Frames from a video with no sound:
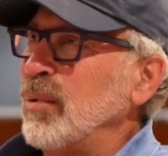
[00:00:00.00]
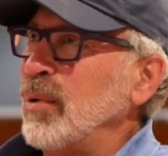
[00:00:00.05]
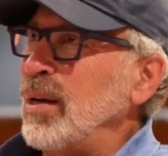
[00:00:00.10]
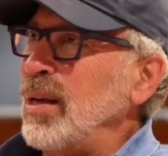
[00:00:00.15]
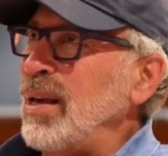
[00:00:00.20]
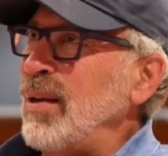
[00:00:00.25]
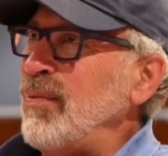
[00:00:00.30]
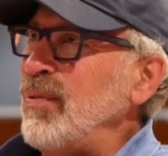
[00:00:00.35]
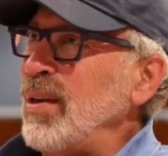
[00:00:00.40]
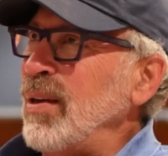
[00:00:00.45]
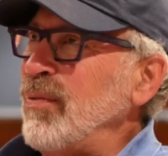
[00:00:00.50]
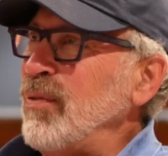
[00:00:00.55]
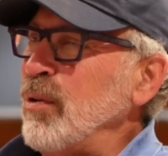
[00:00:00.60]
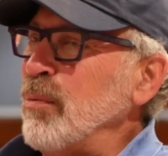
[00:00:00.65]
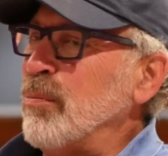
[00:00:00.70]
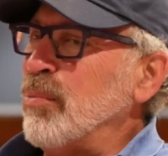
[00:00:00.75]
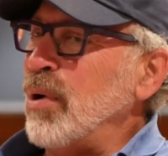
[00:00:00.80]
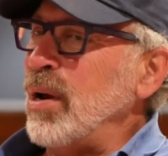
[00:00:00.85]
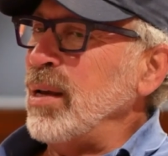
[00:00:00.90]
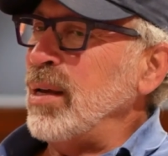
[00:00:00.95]
If you
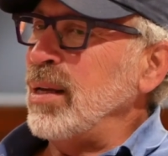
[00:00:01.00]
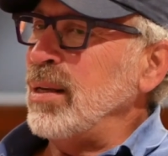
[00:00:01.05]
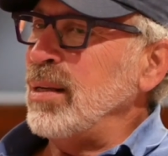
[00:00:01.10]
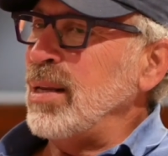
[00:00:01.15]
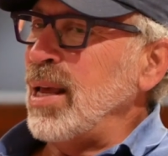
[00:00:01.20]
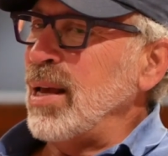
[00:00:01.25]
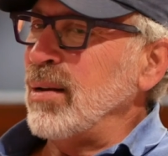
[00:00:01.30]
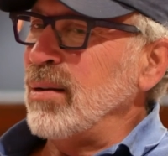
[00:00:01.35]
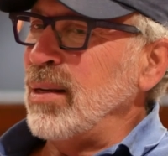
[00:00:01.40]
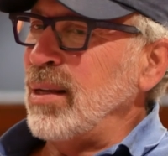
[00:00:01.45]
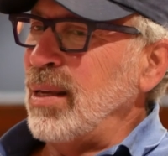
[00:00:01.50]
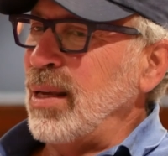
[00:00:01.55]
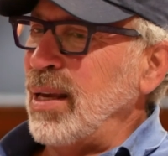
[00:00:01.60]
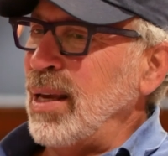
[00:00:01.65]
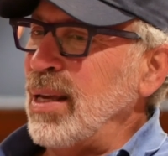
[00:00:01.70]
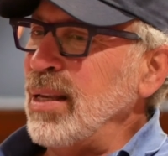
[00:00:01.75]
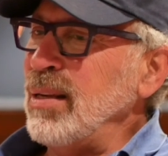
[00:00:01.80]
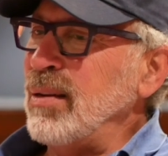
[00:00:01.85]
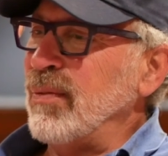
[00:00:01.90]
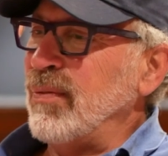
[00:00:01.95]
break it down
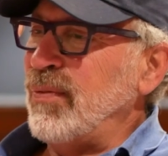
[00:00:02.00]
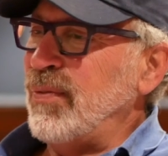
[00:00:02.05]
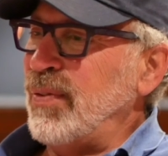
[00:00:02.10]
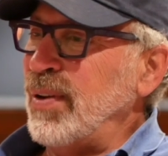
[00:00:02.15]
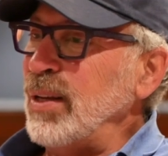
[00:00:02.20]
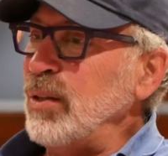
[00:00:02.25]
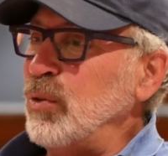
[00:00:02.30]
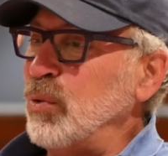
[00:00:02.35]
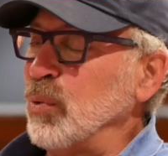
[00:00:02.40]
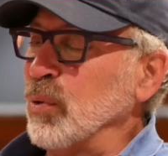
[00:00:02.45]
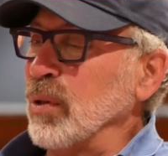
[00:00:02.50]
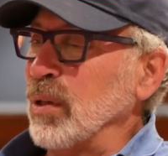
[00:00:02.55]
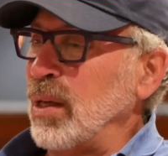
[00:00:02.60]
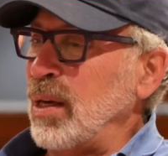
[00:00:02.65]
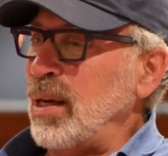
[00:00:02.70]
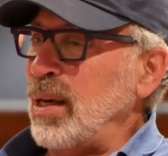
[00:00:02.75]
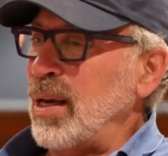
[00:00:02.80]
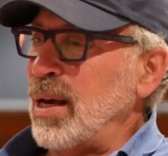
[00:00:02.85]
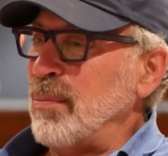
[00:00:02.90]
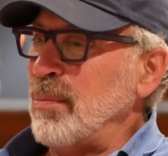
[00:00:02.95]

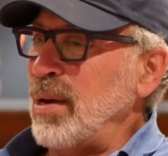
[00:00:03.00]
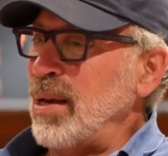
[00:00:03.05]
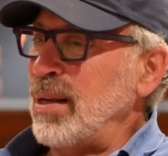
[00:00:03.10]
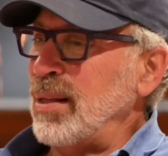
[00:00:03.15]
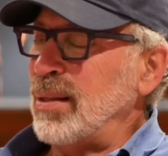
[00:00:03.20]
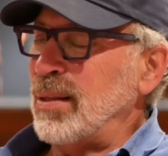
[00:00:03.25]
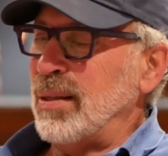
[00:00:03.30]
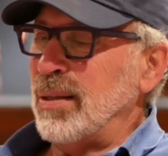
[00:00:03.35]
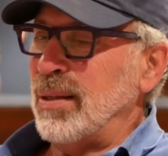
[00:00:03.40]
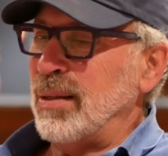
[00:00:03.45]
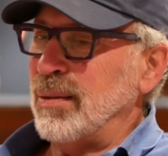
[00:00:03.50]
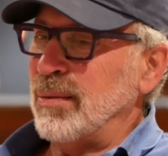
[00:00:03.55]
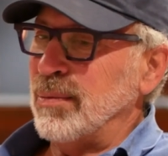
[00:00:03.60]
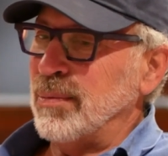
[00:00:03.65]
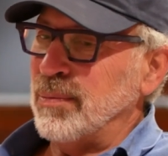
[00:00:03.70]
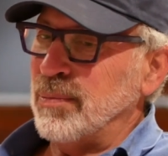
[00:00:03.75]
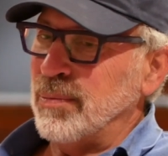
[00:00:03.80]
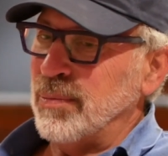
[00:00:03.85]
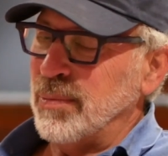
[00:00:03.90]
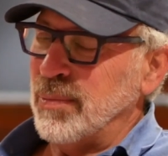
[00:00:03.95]
individually, I mean,
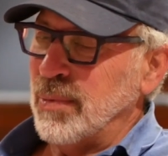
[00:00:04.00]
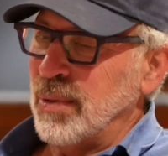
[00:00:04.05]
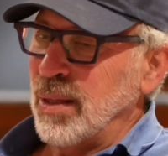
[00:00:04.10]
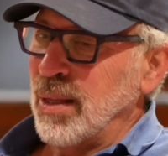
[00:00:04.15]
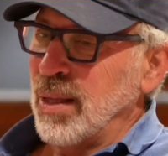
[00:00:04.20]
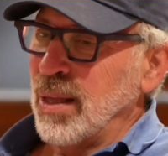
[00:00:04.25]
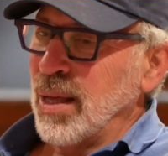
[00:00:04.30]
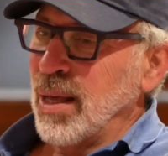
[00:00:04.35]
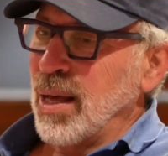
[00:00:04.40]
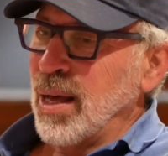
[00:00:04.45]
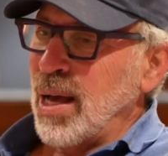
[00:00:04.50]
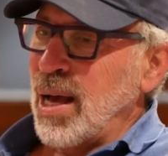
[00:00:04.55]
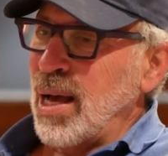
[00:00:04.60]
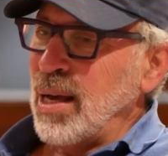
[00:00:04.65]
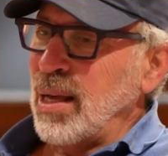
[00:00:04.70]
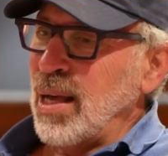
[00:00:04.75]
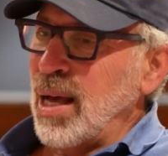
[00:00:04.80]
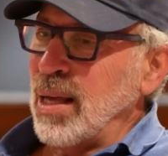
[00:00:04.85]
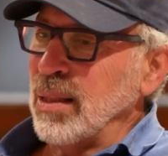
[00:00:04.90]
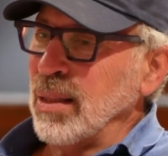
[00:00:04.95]

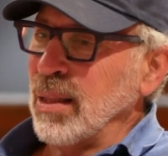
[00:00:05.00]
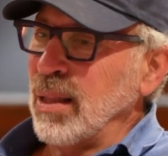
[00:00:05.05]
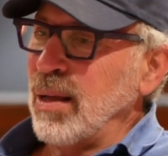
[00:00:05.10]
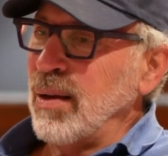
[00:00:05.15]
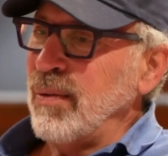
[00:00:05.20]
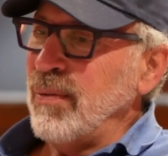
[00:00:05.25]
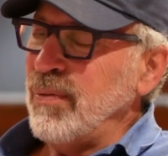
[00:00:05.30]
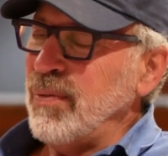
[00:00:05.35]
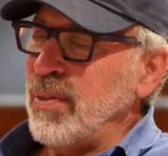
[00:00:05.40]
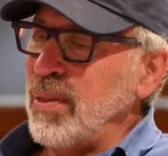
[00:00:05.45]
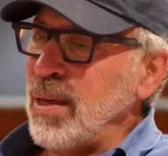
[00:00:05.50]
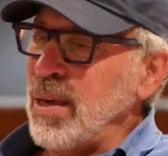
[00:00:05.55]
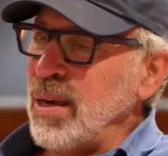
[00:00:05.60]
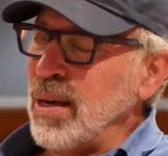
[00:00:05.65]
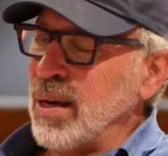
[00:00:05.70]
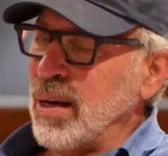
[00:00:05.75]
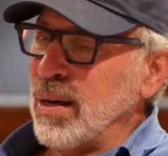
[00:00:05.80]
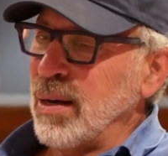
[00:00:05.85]
I love the